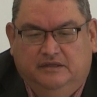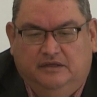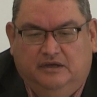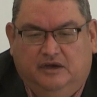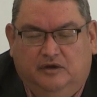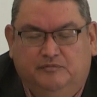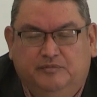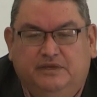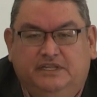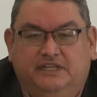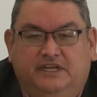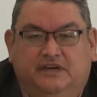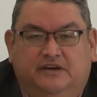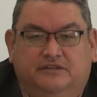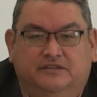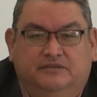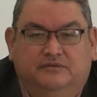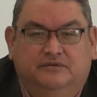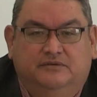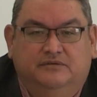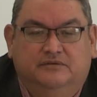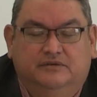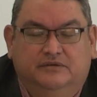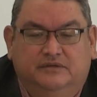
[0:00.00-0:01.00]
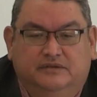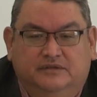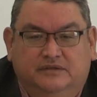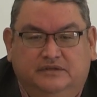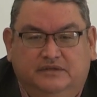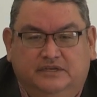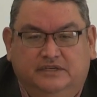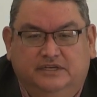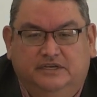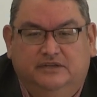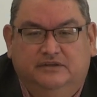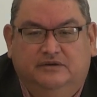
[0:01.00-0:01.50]
I'll be down to,
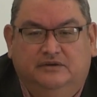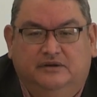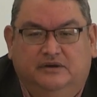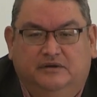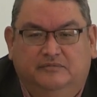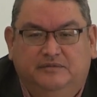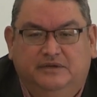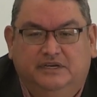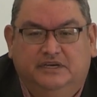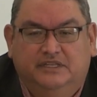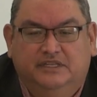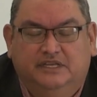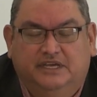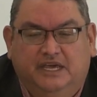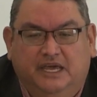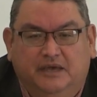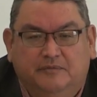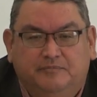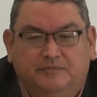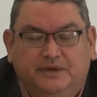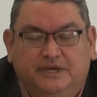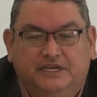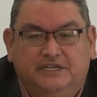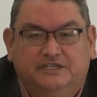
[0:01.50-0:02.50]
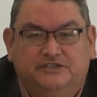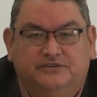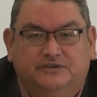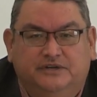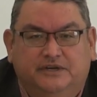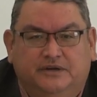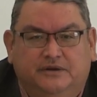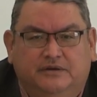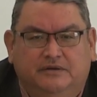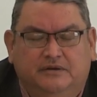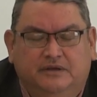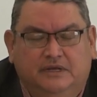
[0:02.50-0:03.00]
you know, I'll be on the campaign
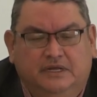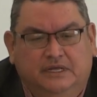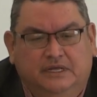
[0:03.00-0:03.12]
trail,